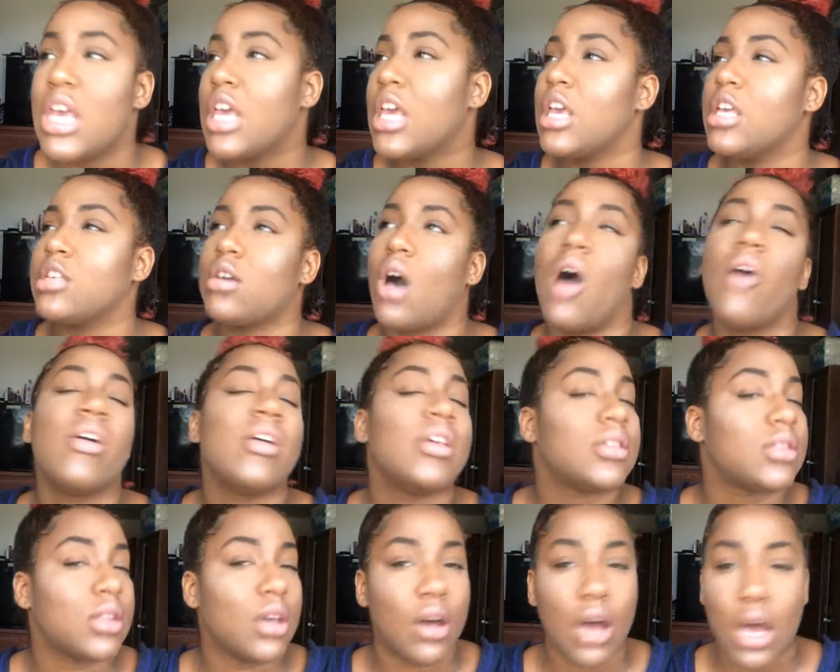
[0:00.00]
He's
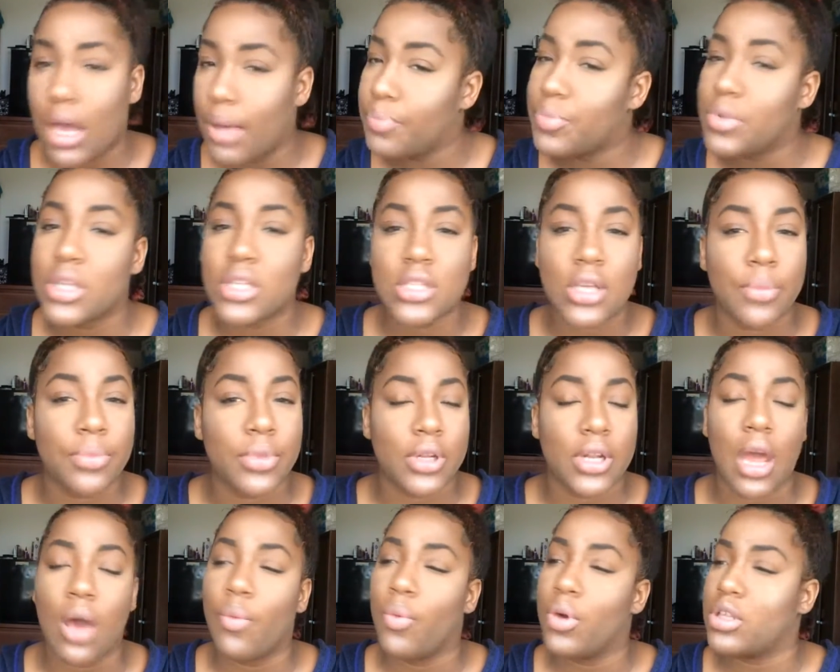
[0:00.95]
always up to something
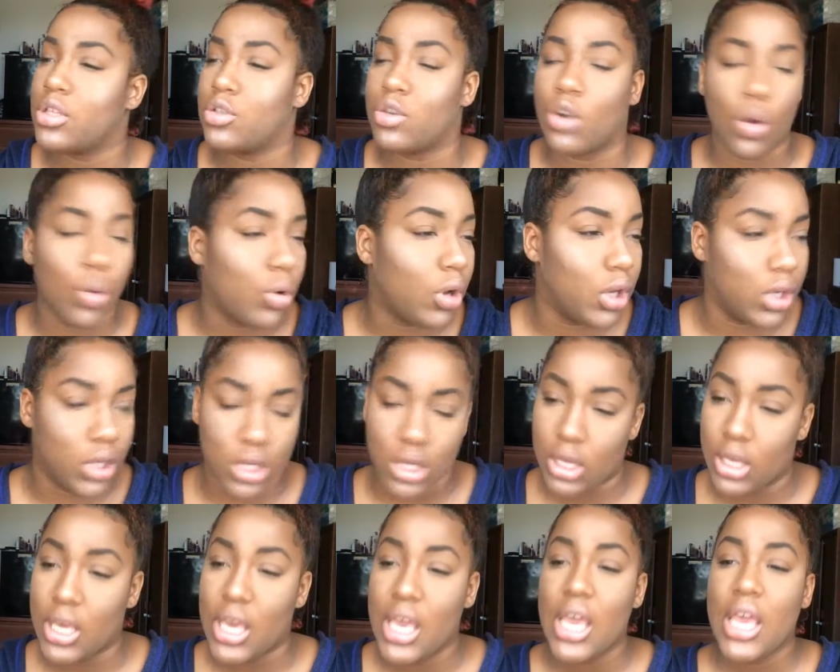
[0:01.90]
that was no
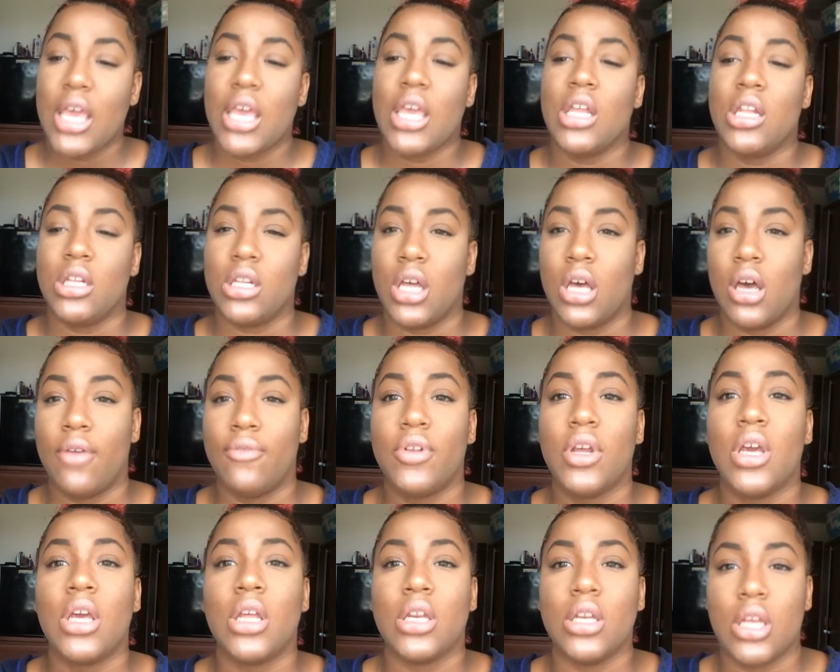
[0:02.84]
good. He loved
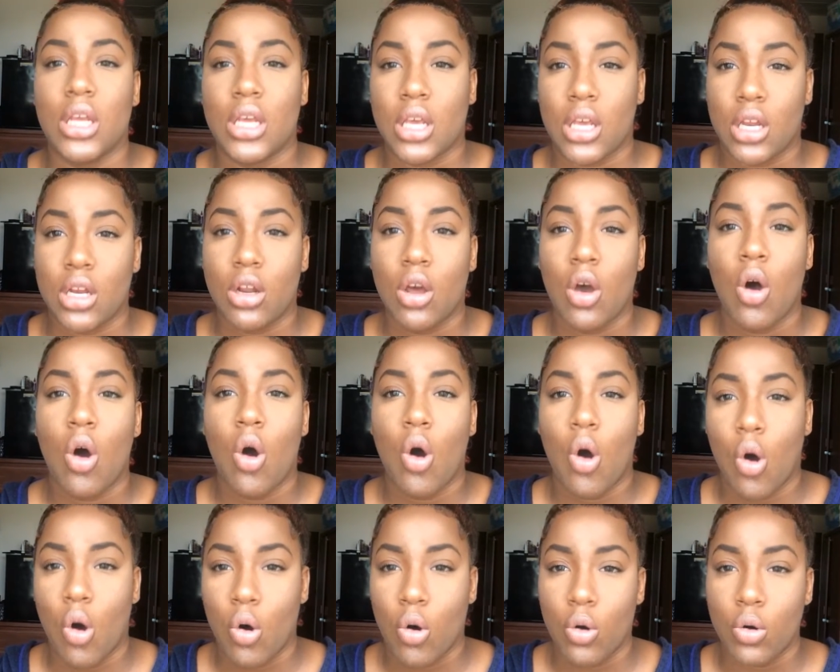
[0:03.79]
digging
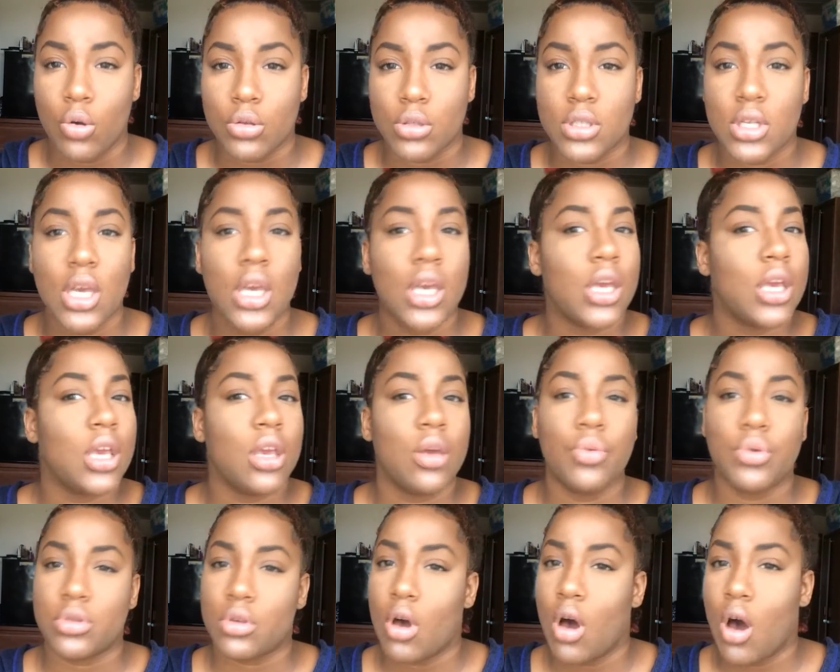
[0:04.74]
holes. He
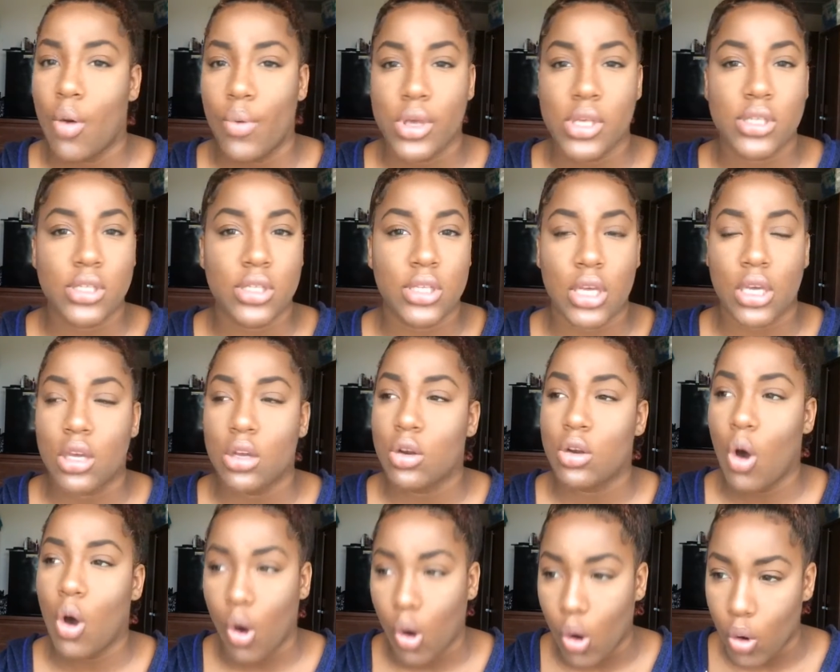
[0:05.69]
was always digging
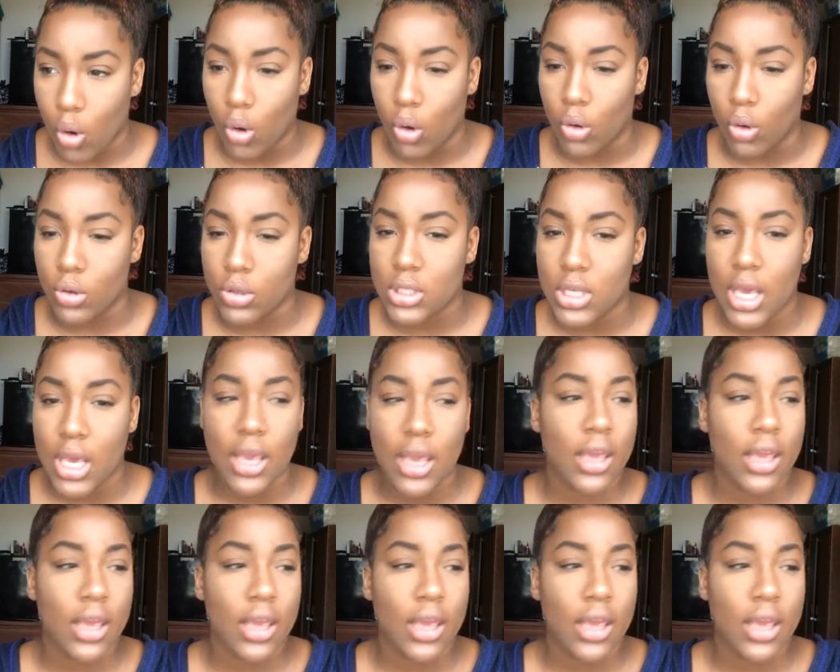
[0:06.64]
holes.